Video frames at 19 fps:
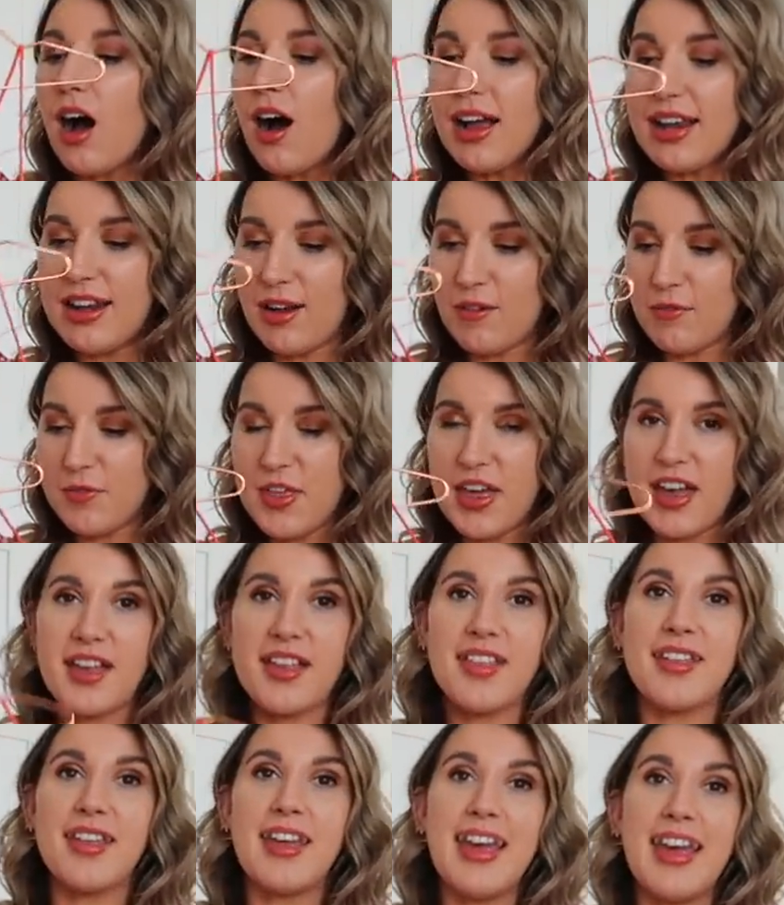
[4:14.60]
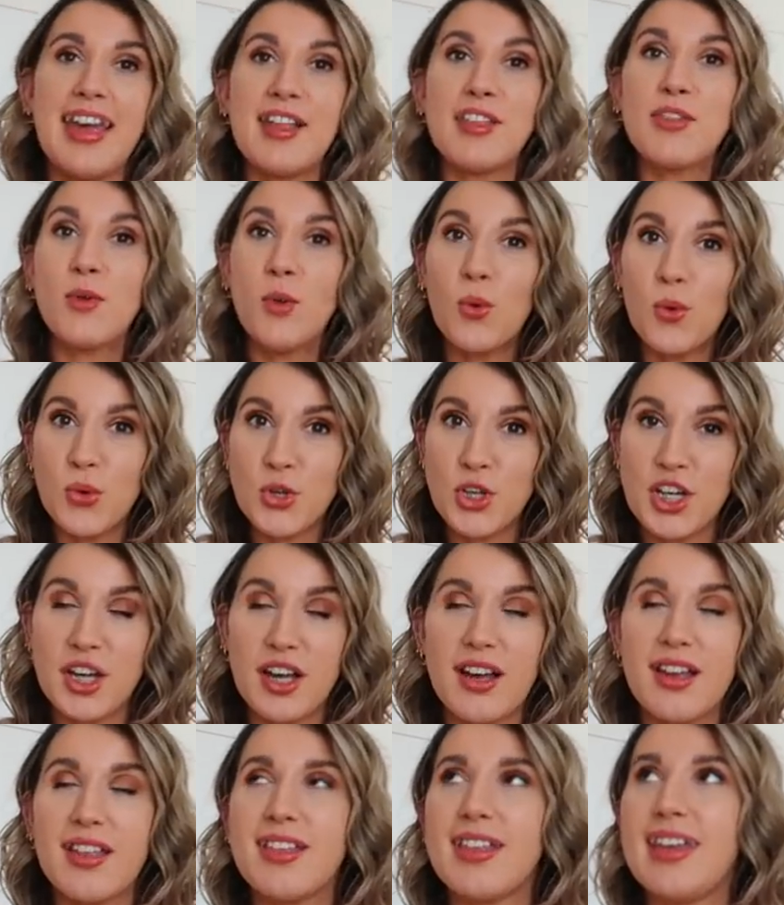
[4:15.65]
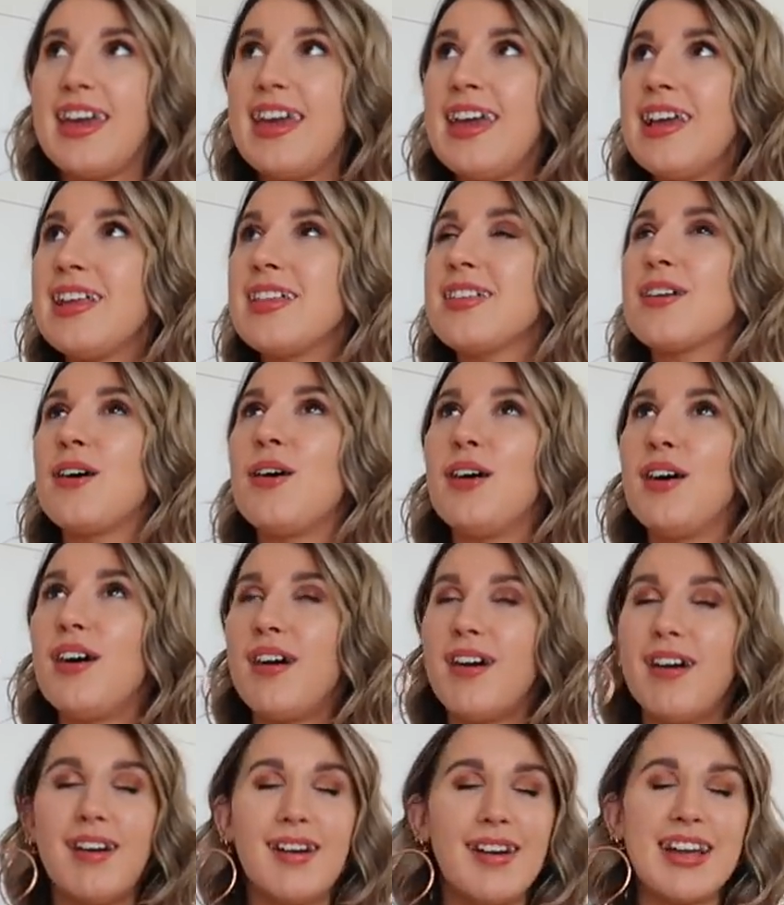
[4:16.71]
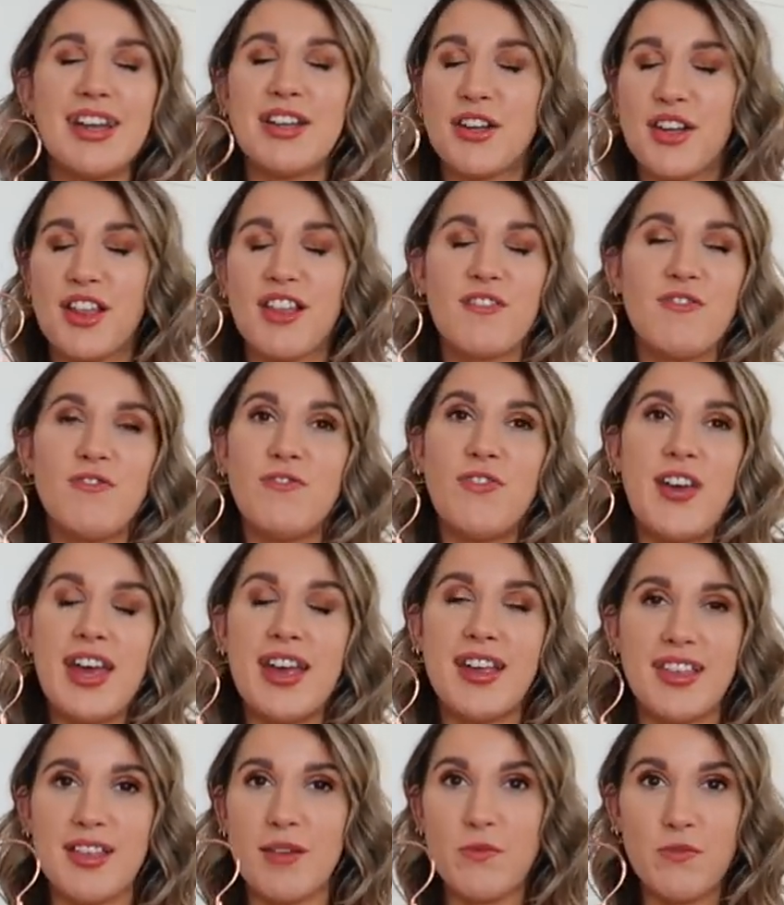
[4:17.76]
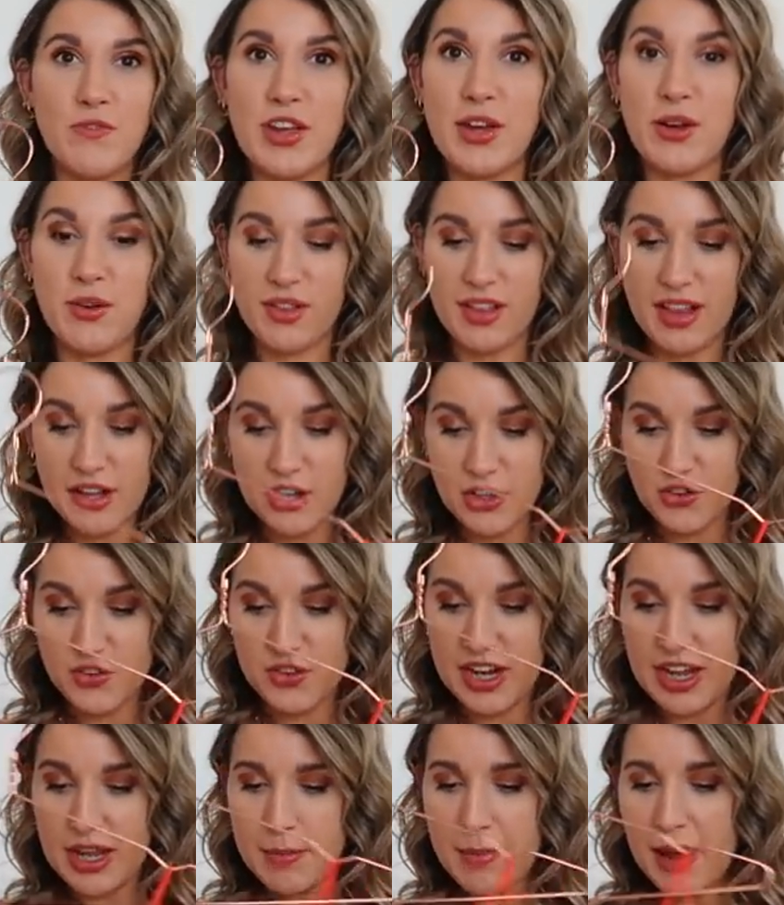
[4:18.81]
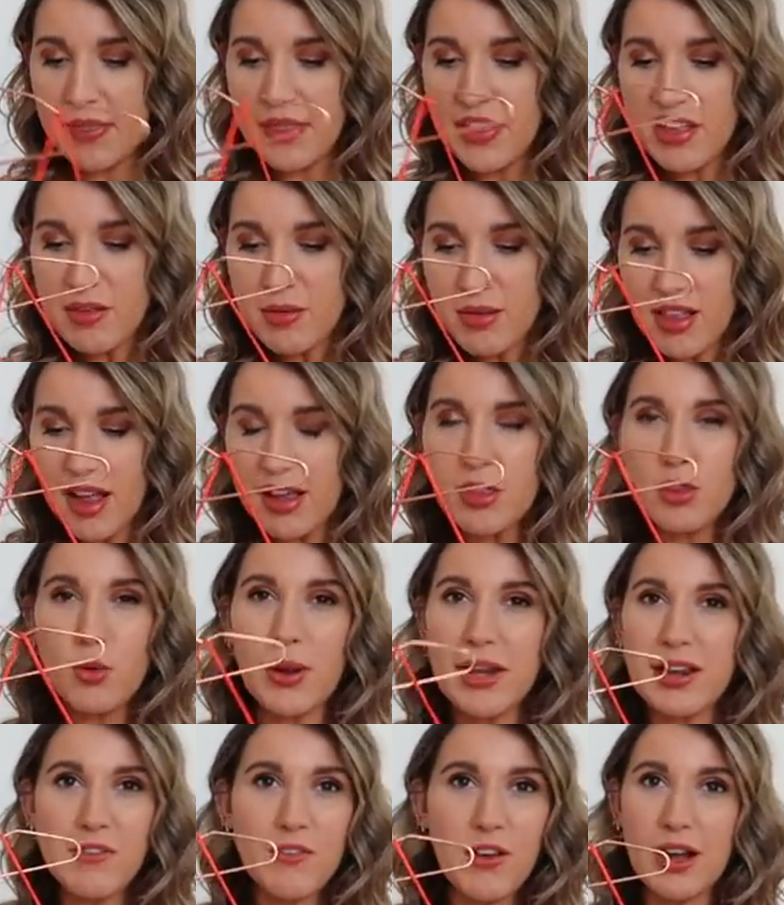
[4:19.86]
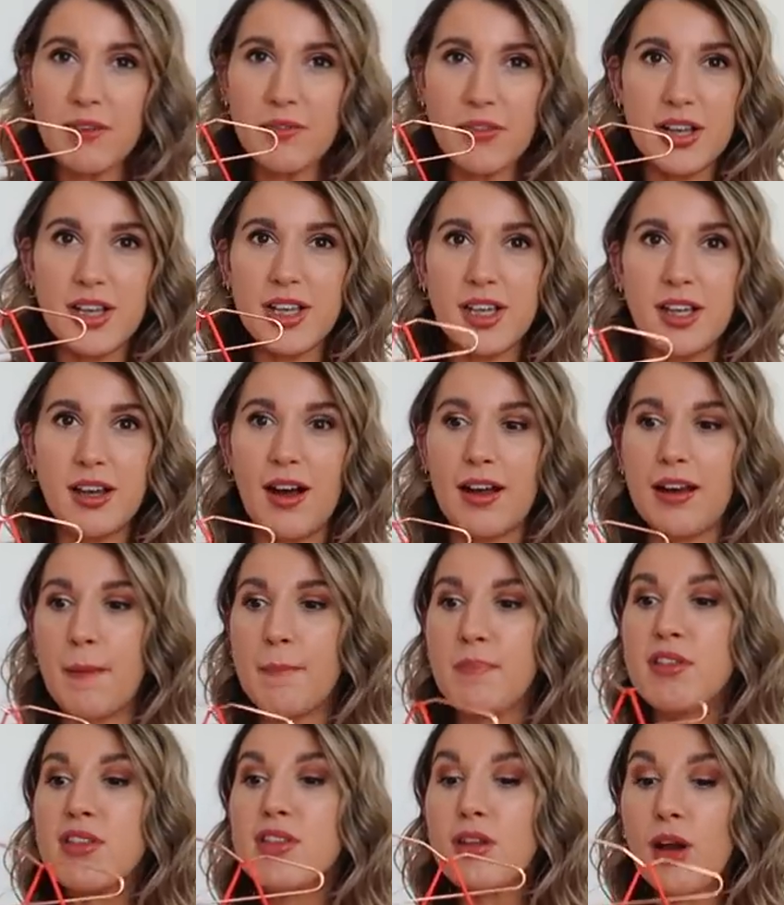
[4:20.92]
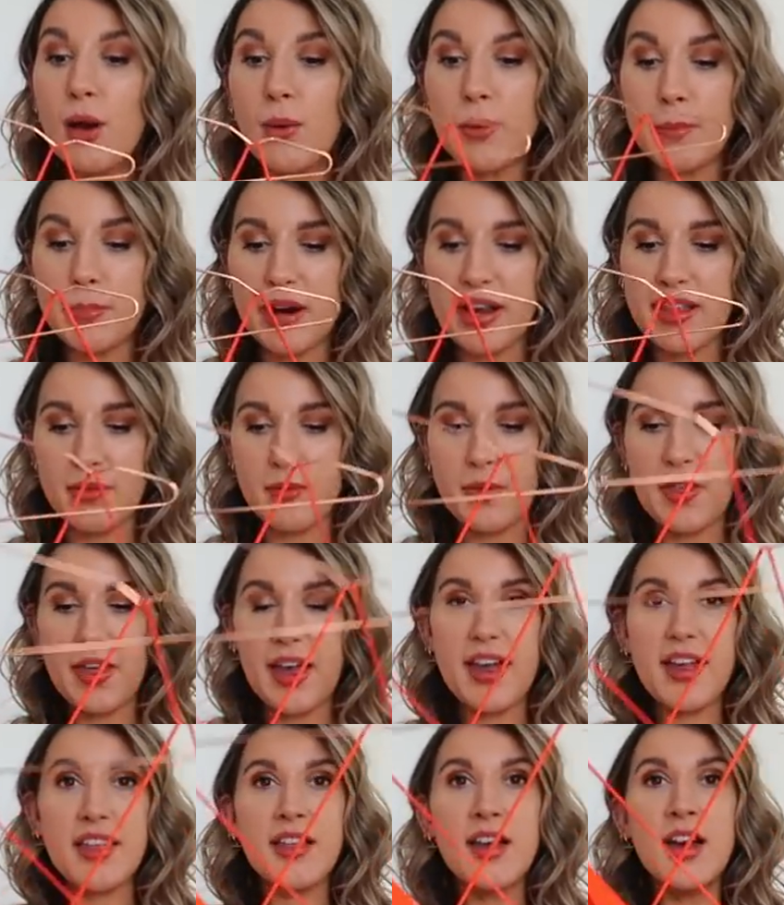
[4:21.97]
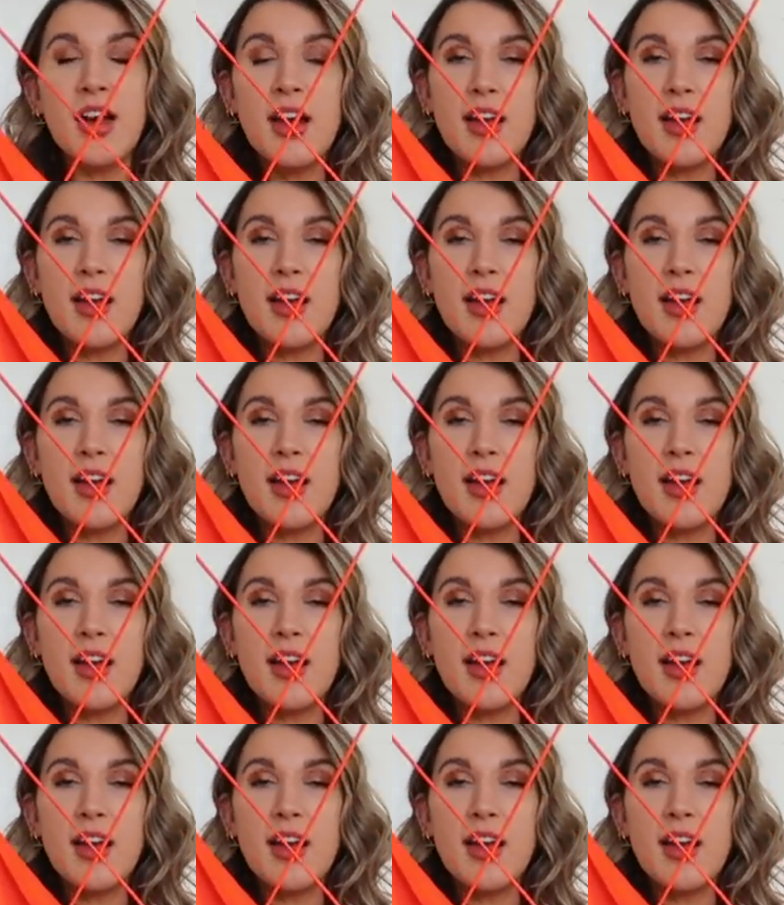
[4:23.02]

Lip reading: I love this, it's gorgeous, it just fits and feels like a dream. And this was like $25.99, I'm so impressed with this.